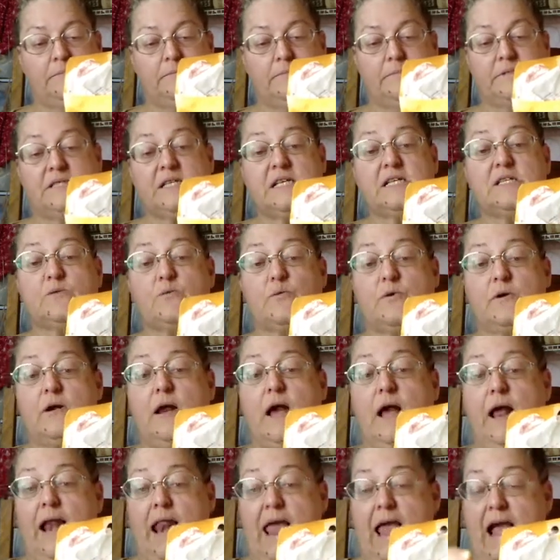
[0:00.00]
Since we're
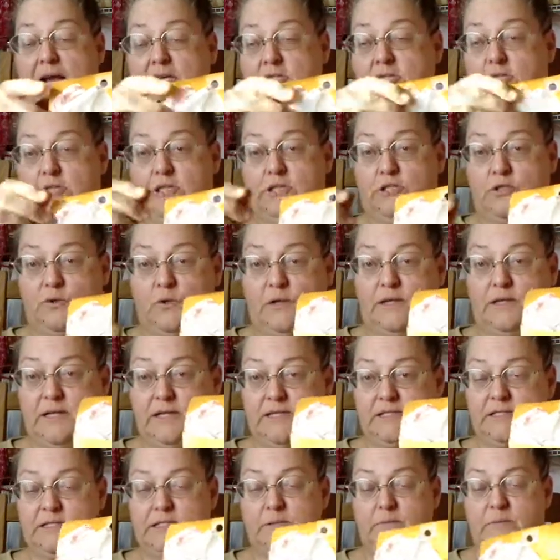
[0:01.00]
not actually doing
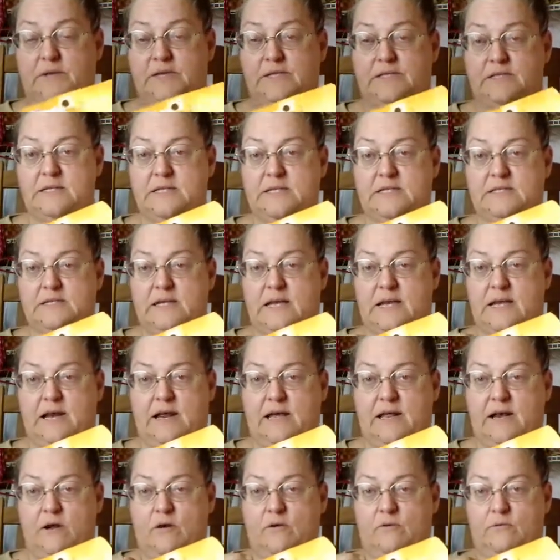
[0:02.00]
this as a business, and
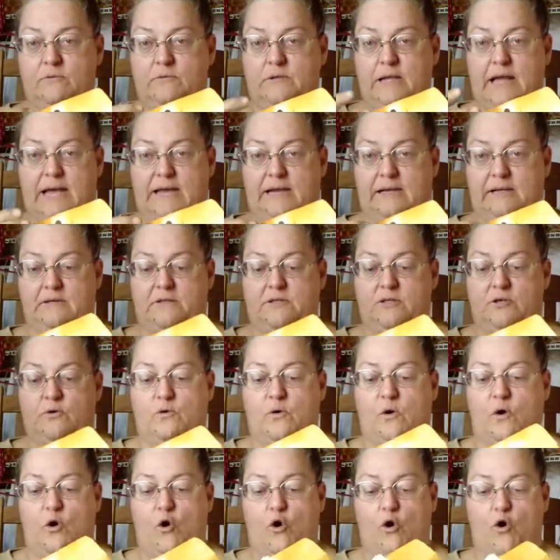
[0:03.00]
I don't do
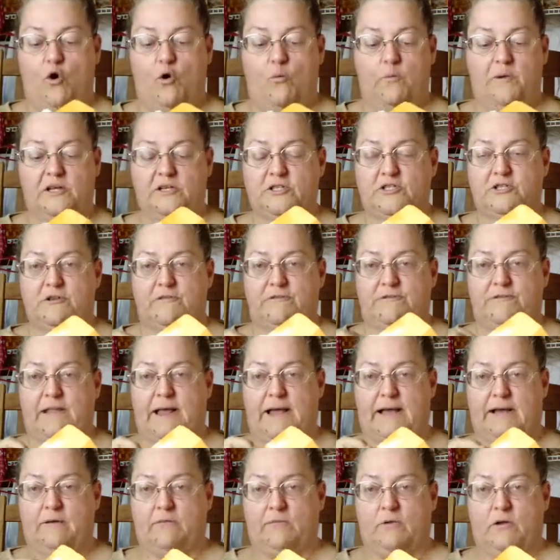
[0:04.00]
a whole bunch of
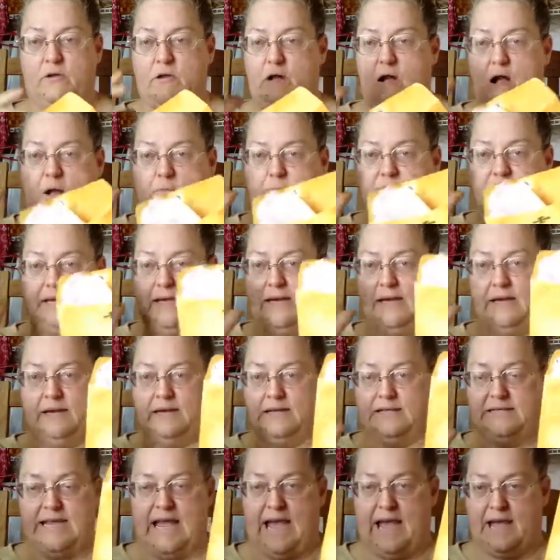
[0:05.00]
real
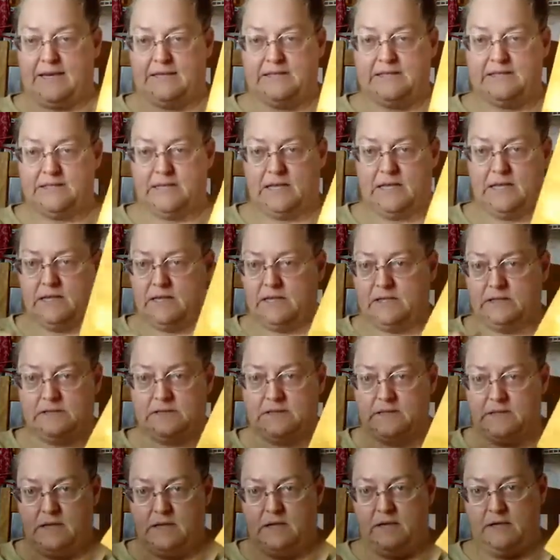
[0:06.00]
complicated tax things,
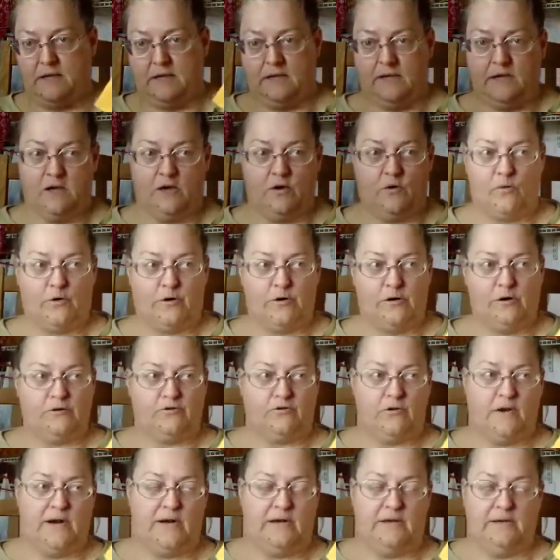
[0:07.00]
where you're
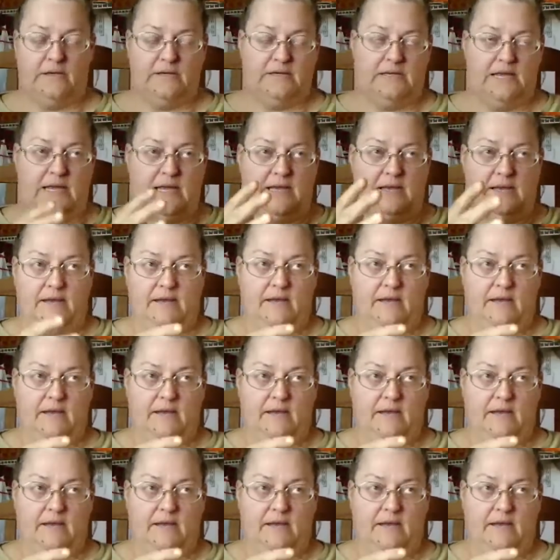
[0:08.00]
trying to take